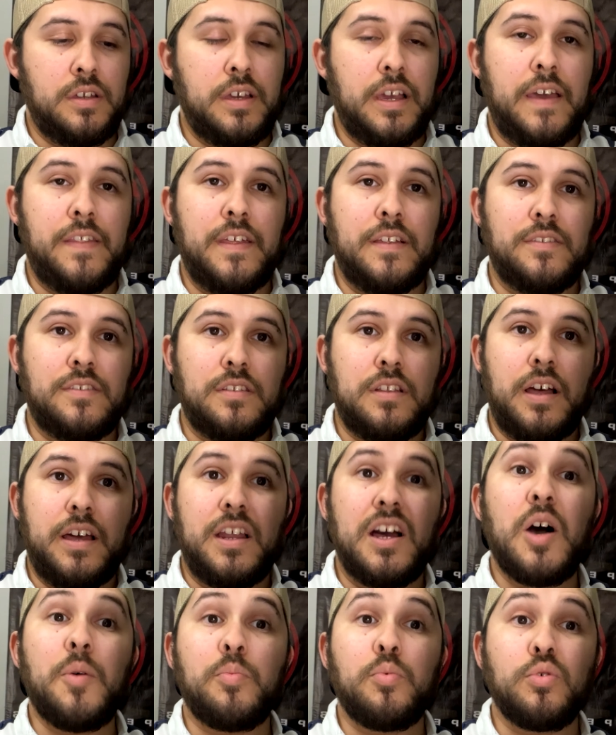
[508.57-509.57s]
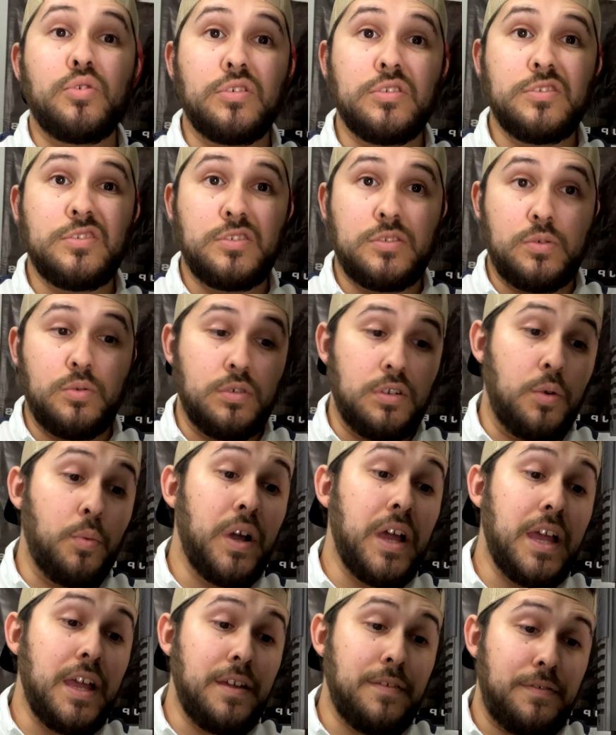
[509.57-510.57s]
and then slide upwards or
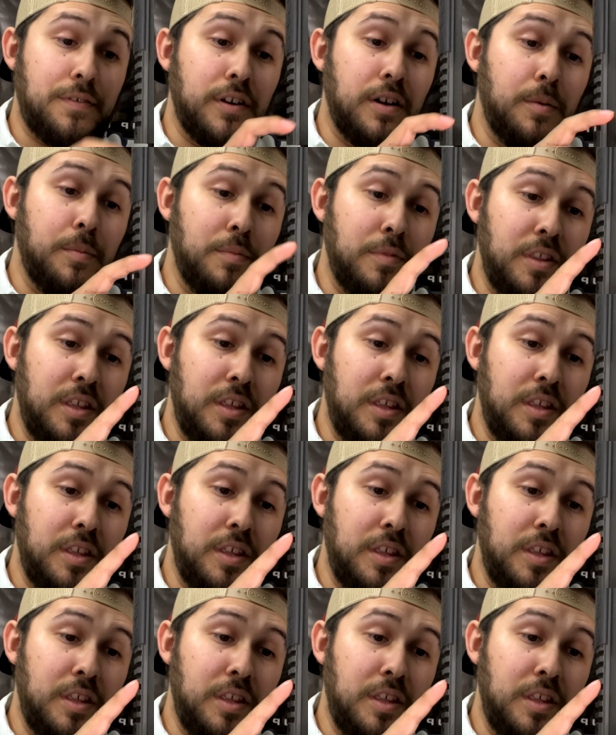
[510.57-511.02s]
away from